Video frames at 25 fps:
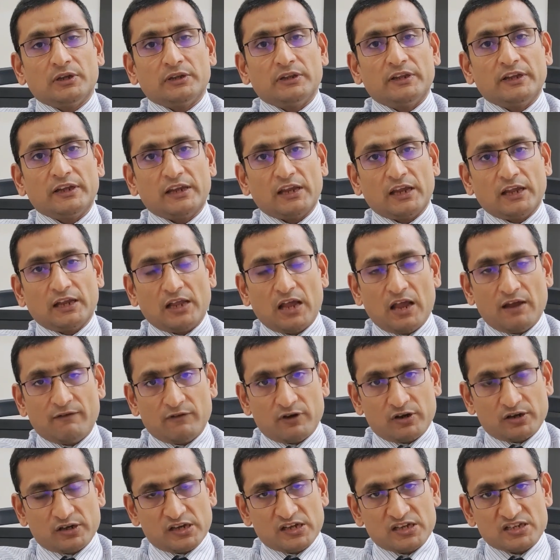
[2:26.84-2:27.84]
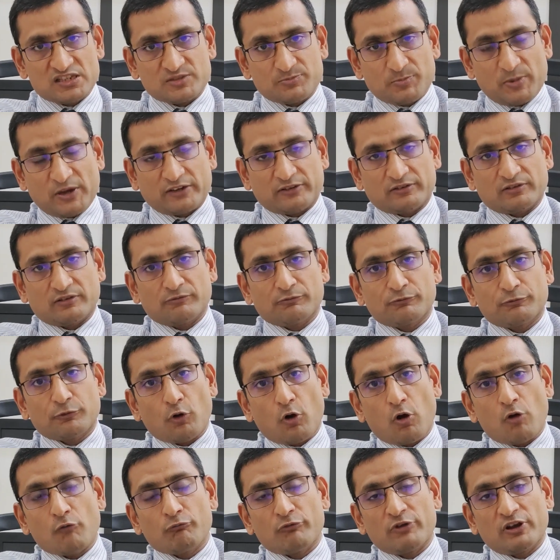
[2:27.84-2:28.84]
they can have again spectrum
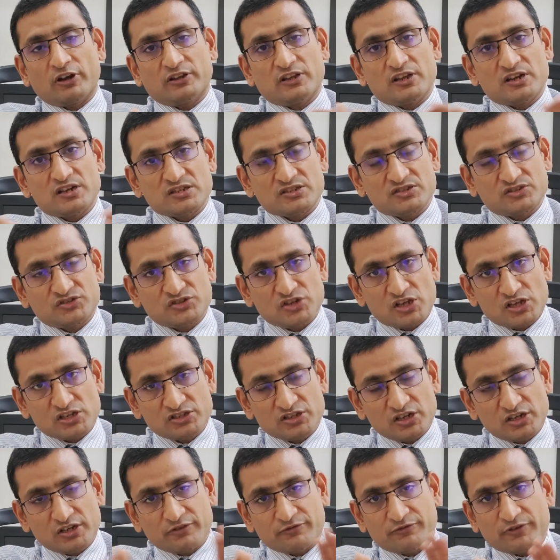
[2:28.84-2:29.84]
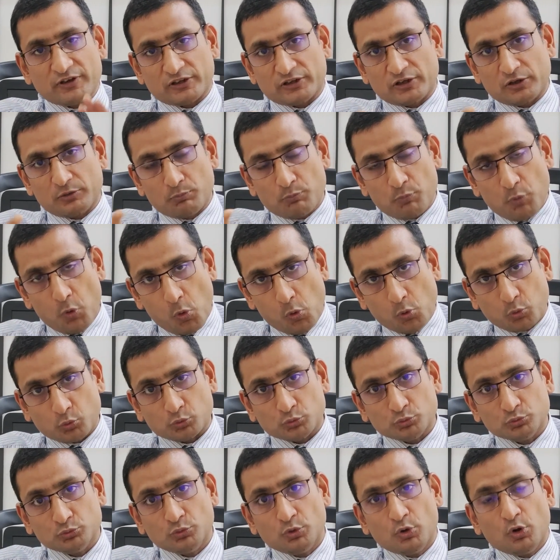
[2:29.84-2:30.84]
from where there is just a defect in
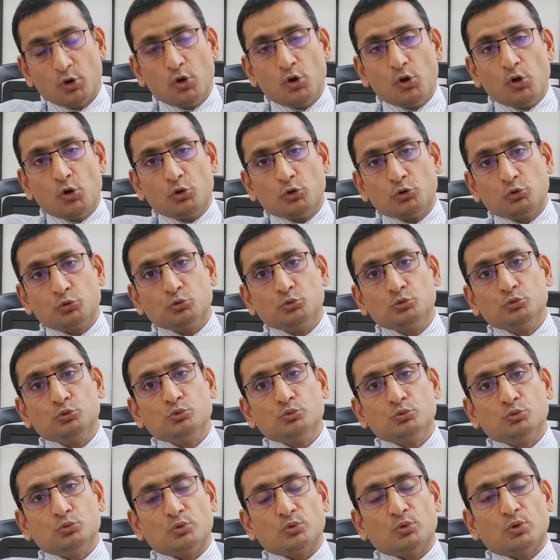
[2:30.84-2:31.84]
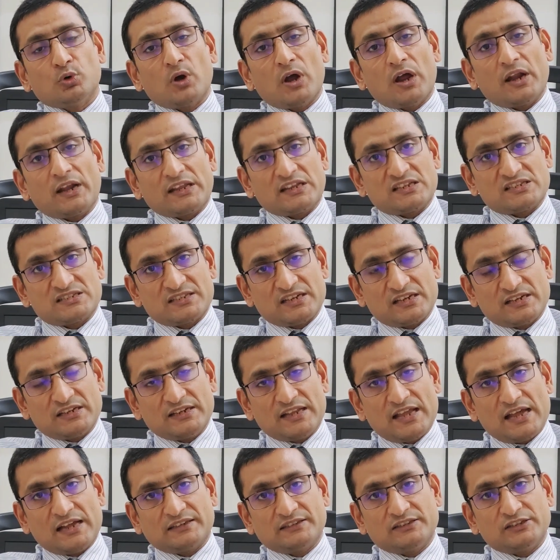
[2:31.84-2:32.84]
bone to an
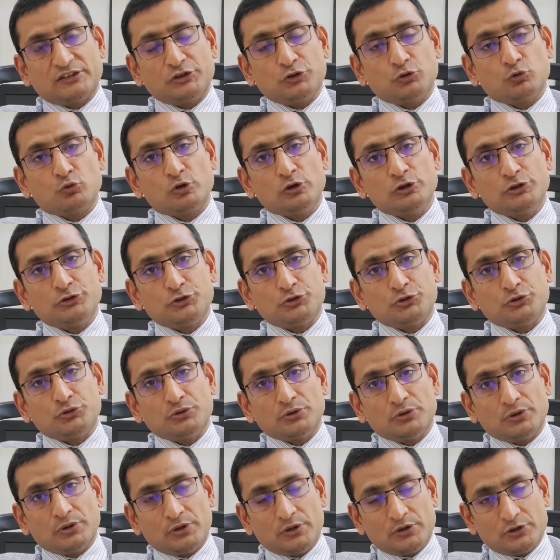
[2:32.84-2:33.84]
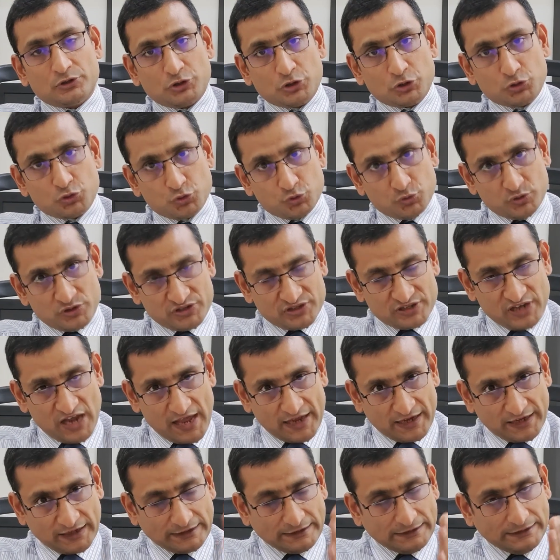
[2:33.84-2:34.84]
extent that the neural tissue is
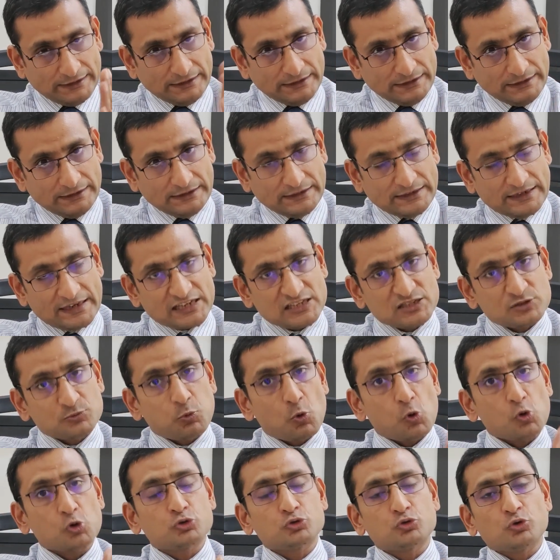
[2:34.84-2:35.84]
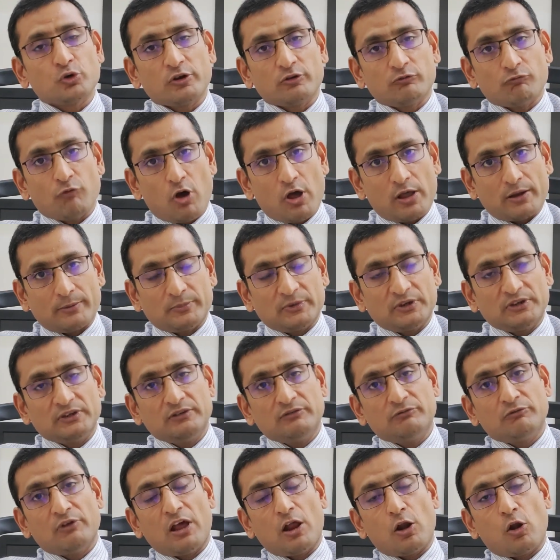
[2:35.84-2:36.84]
directly exposed to
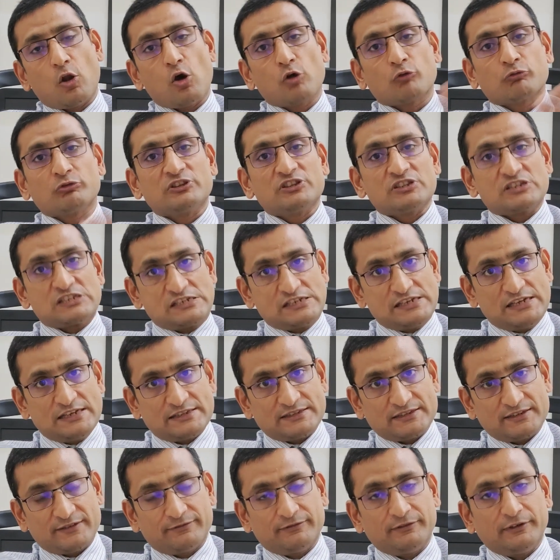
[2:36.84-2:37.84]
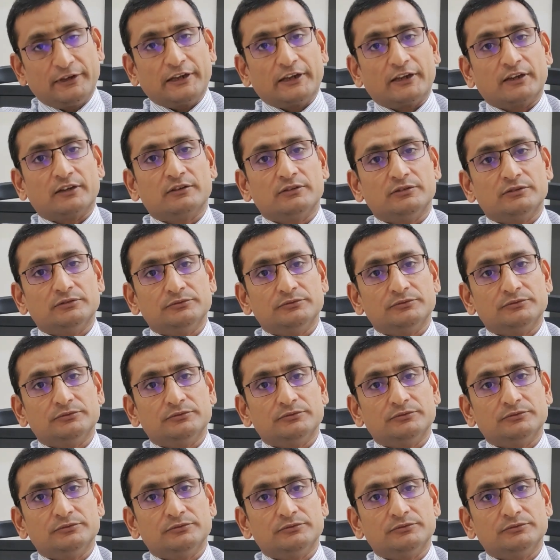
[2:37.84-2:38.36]
environment along with the CSF leak.